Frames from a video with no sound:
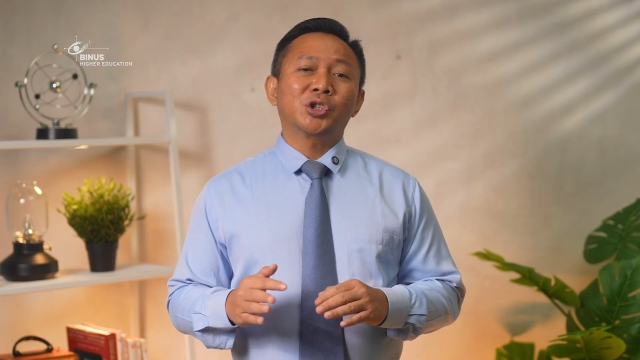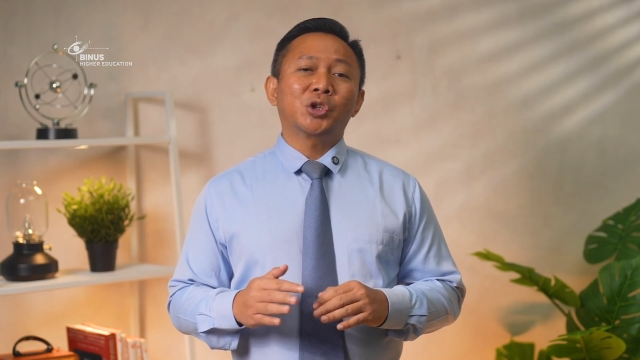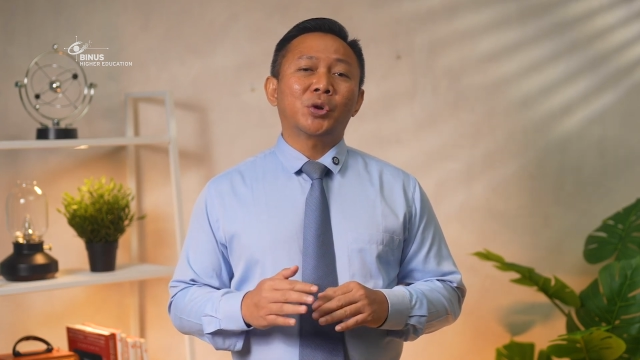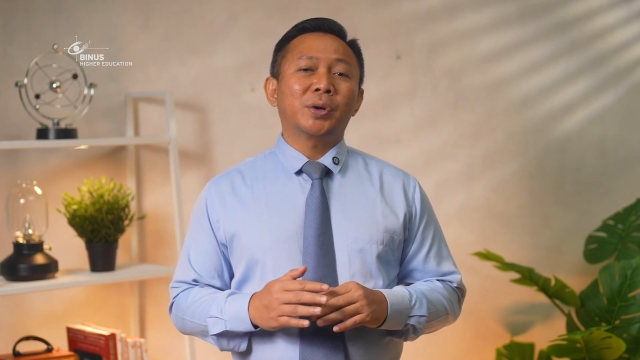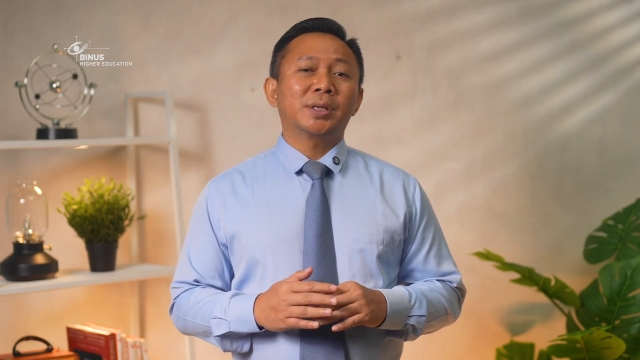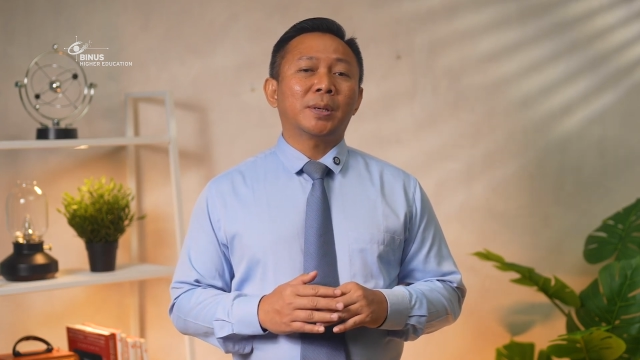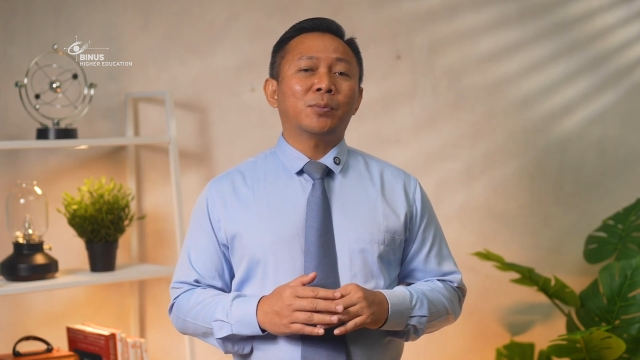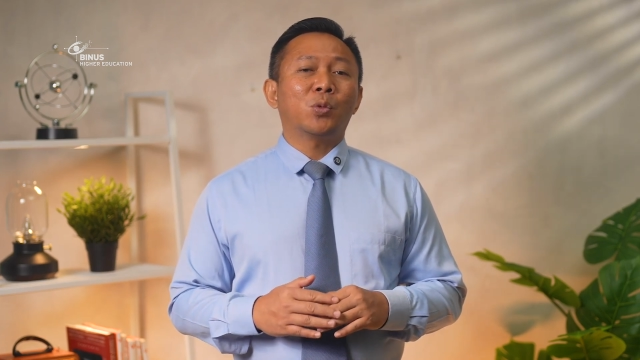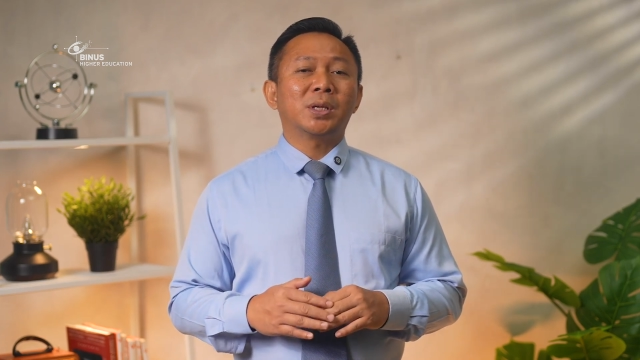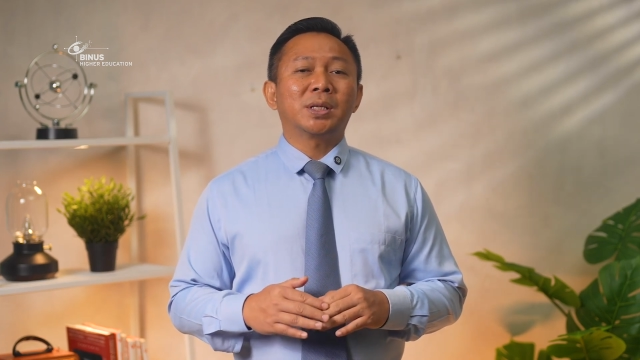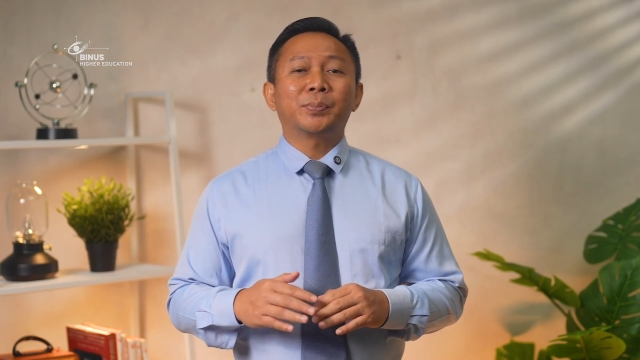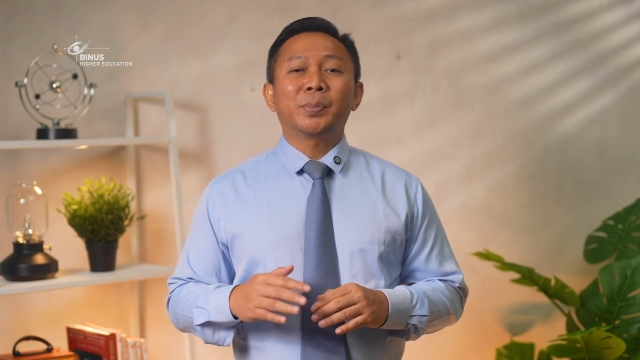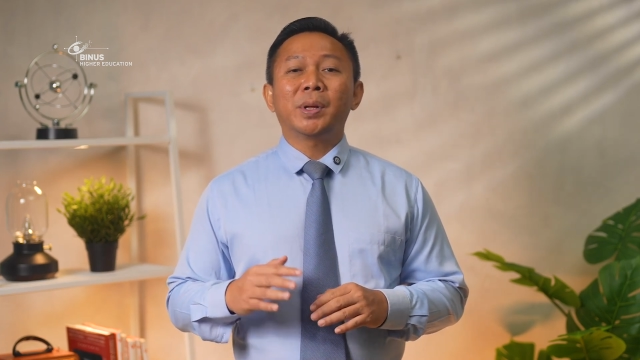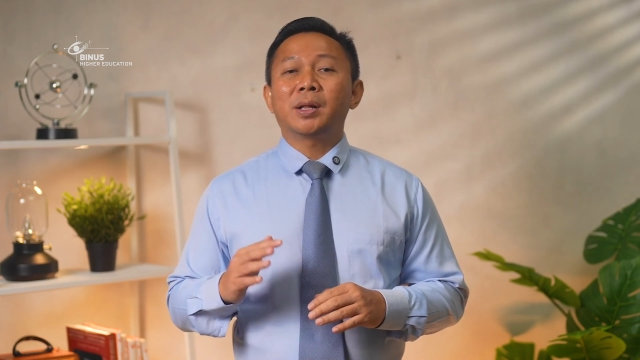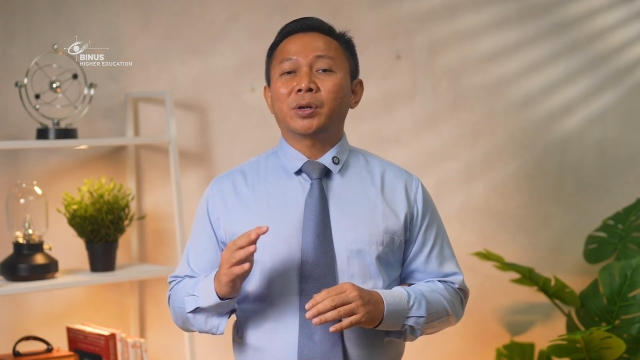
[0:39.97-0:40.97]
tourism
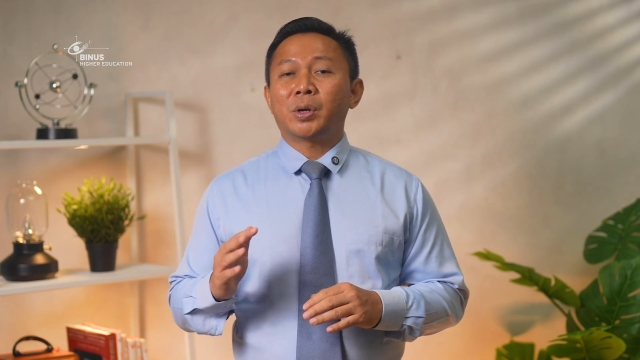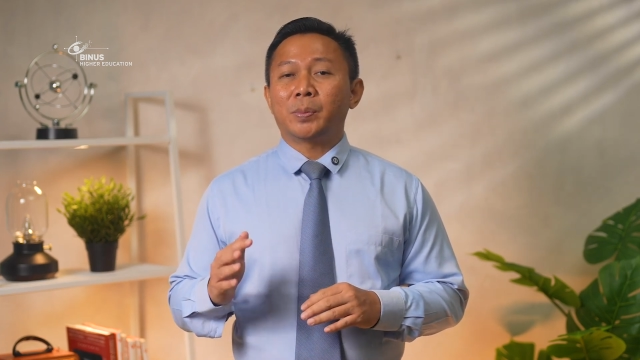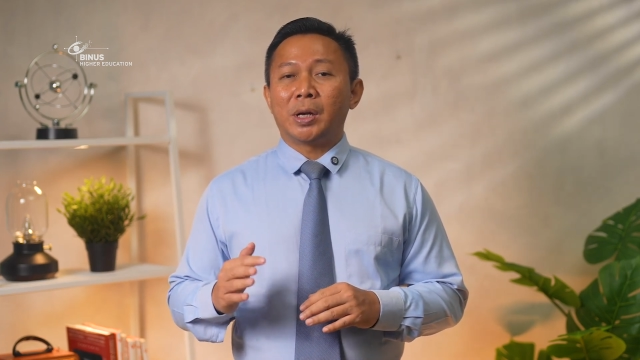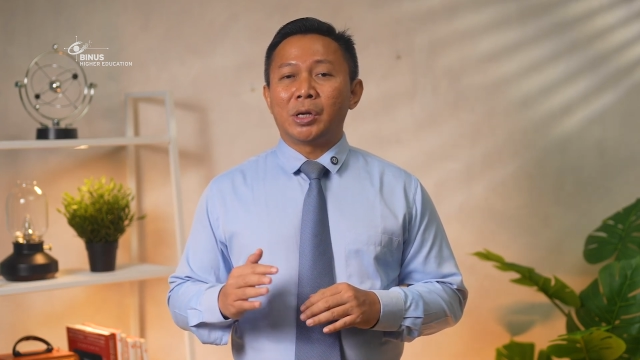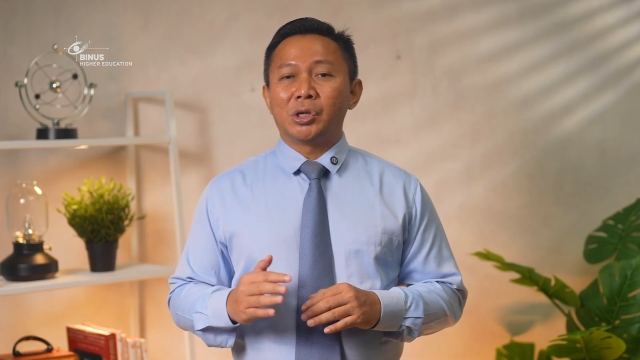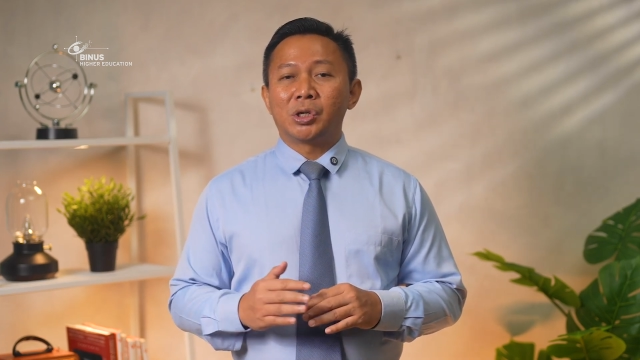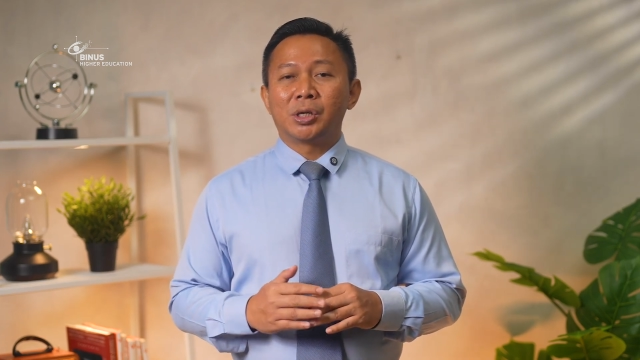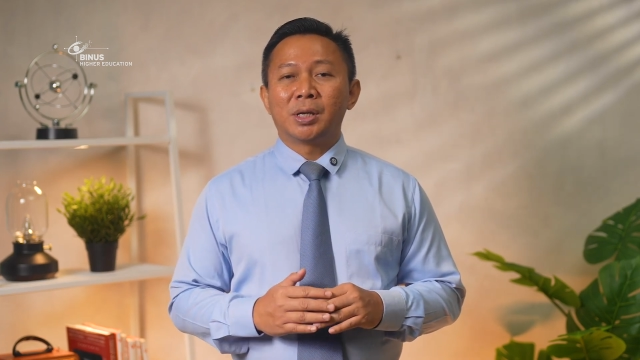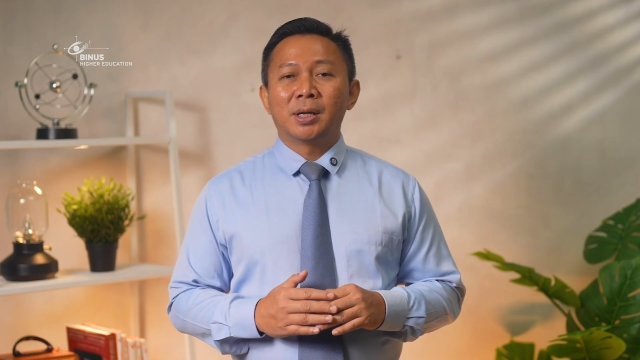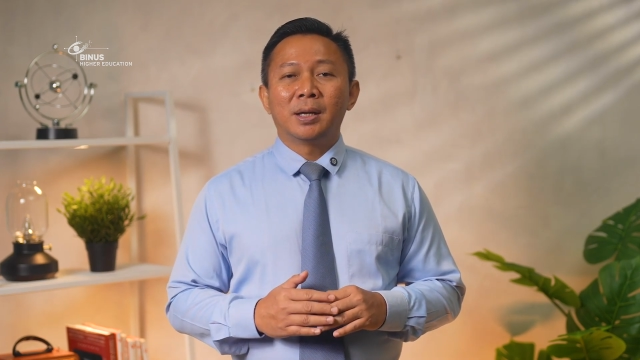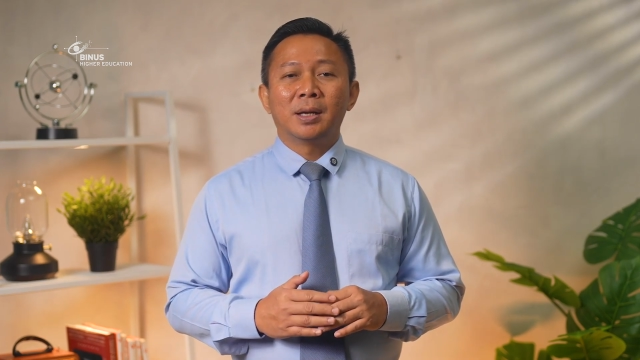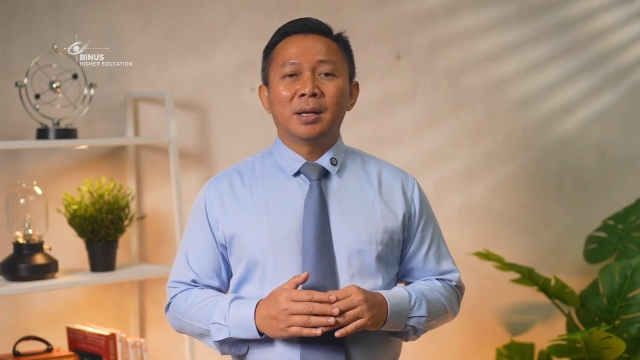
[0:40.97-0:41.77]
was pilgrimage.